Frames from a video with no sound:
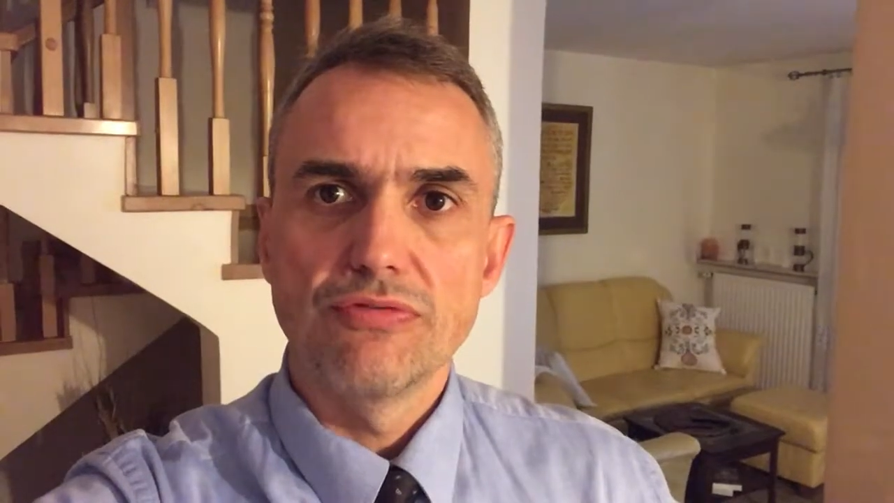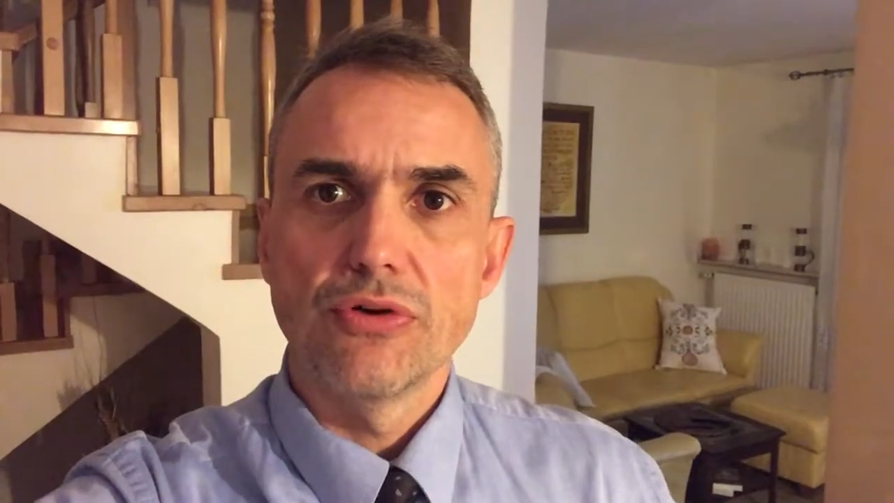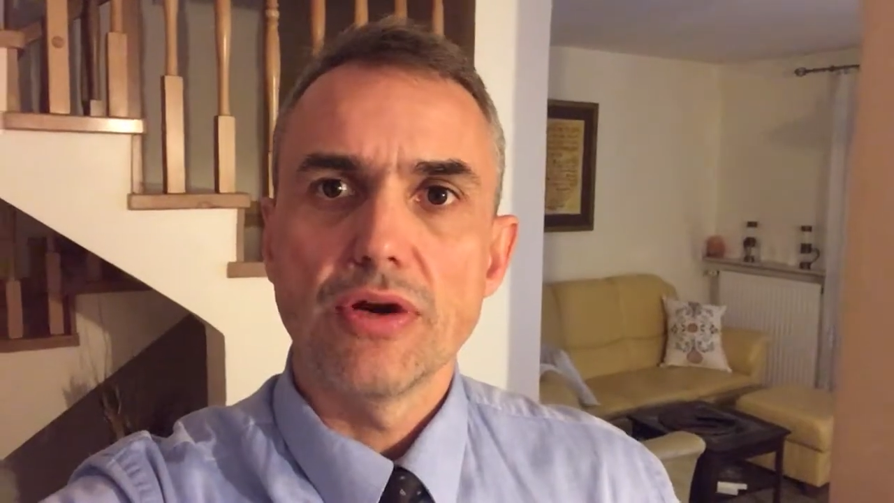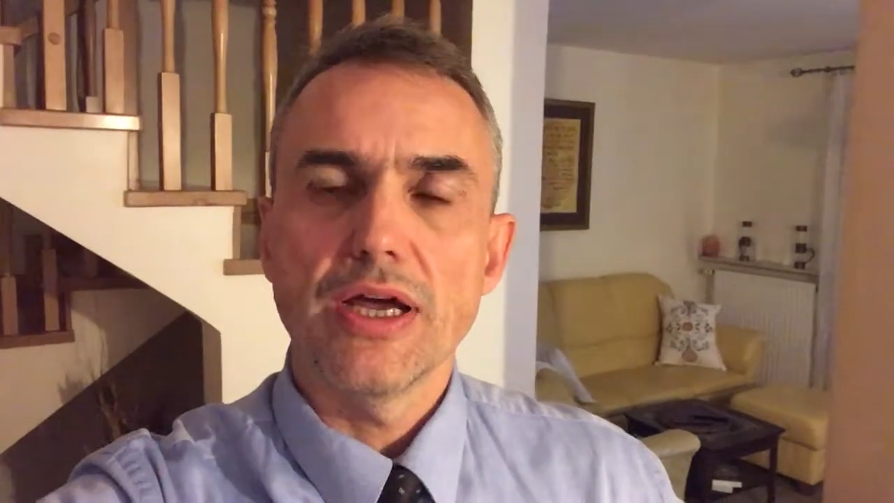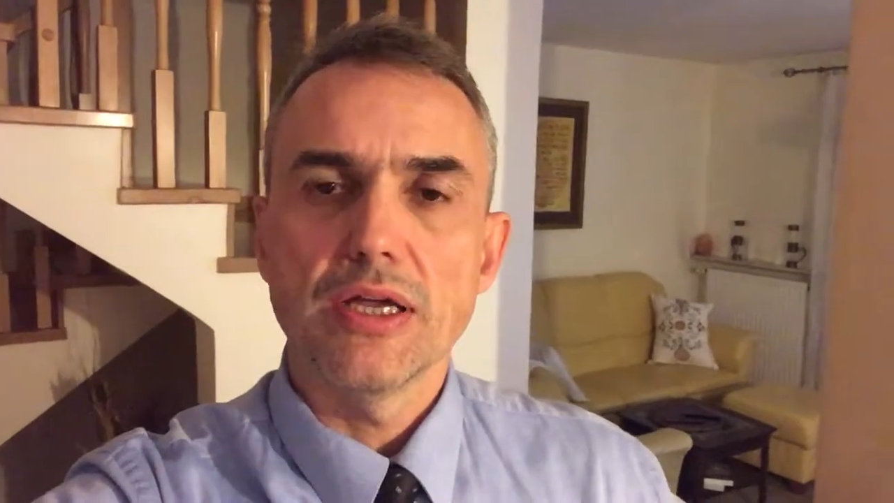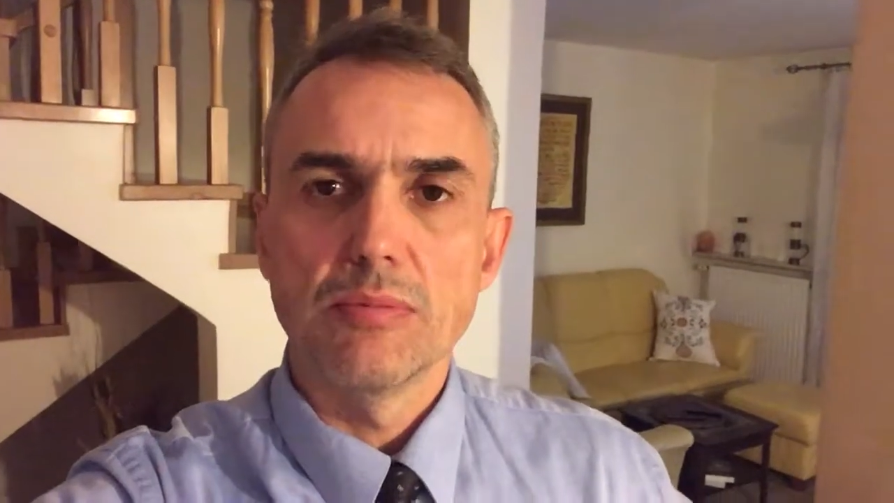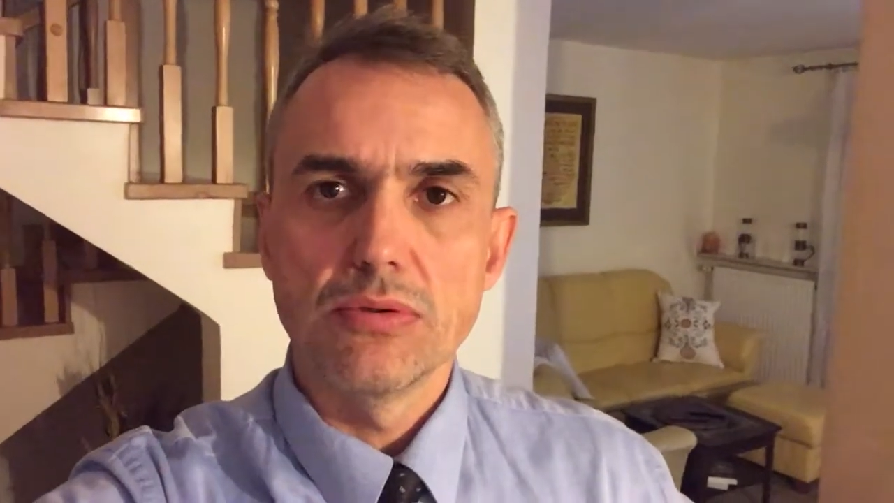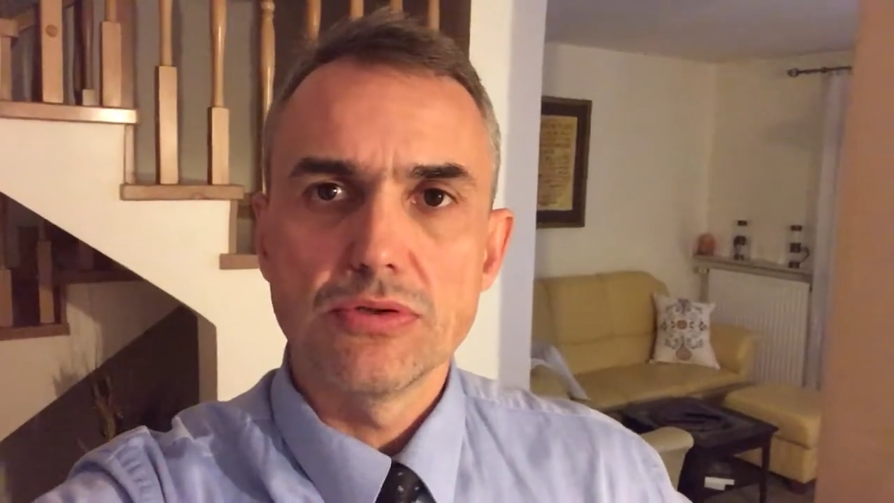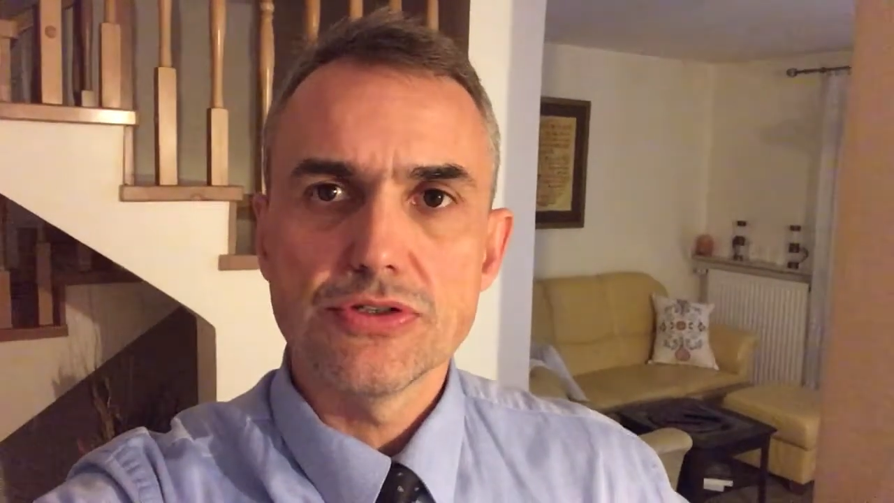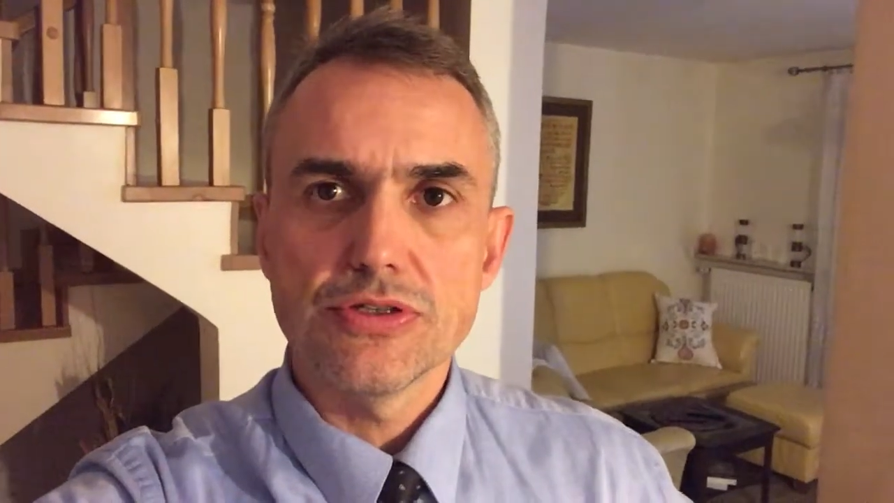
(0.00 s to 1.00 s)

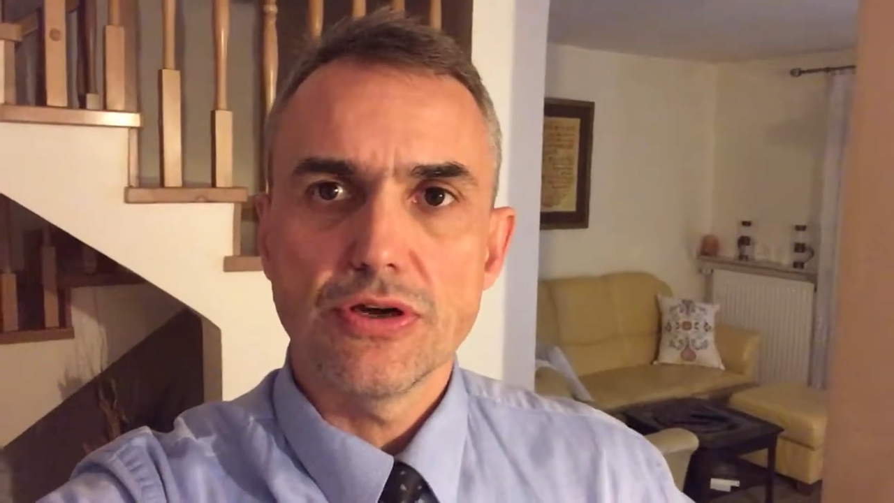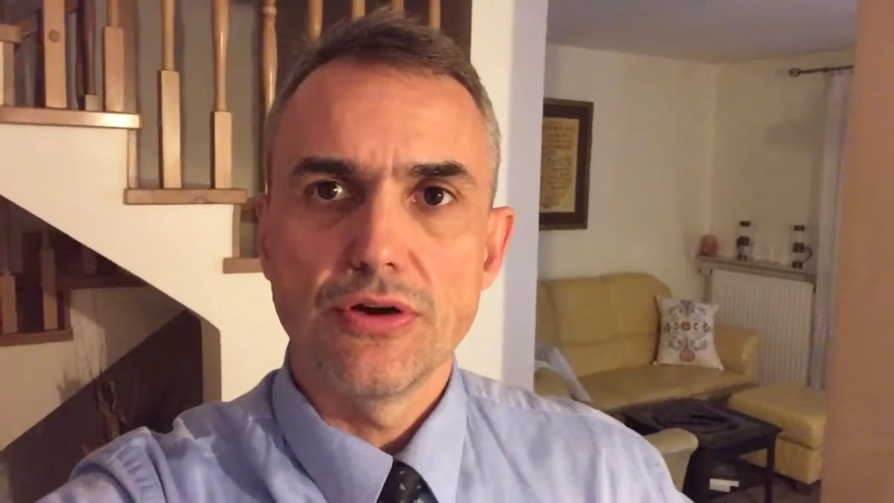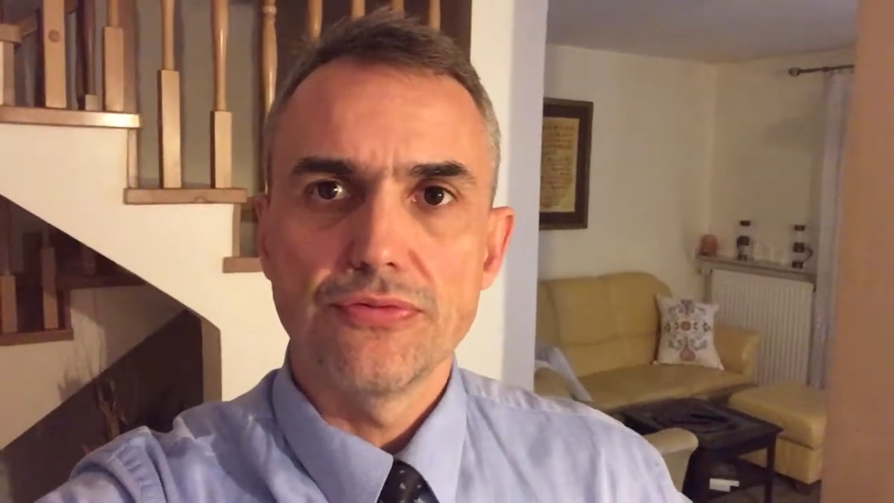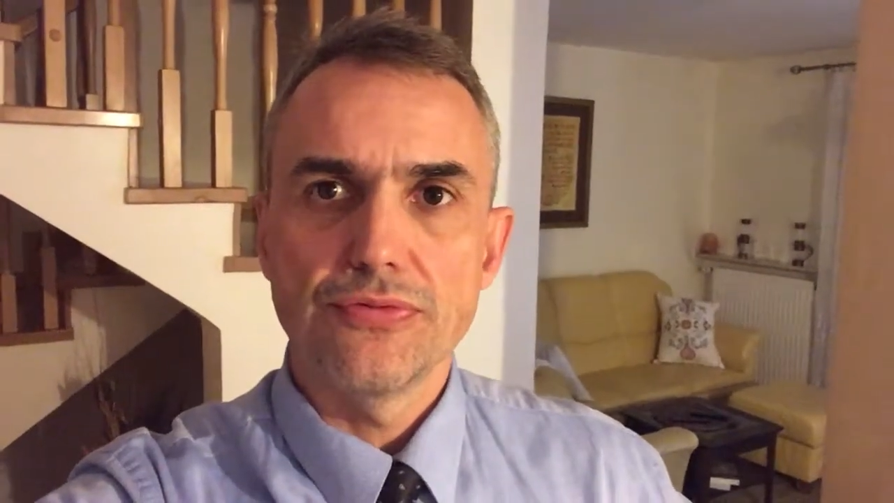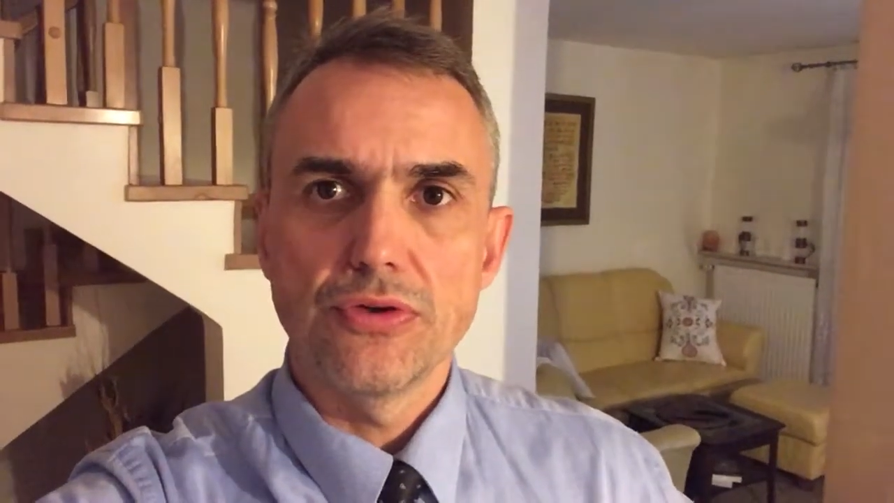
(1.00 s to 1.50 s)
variables of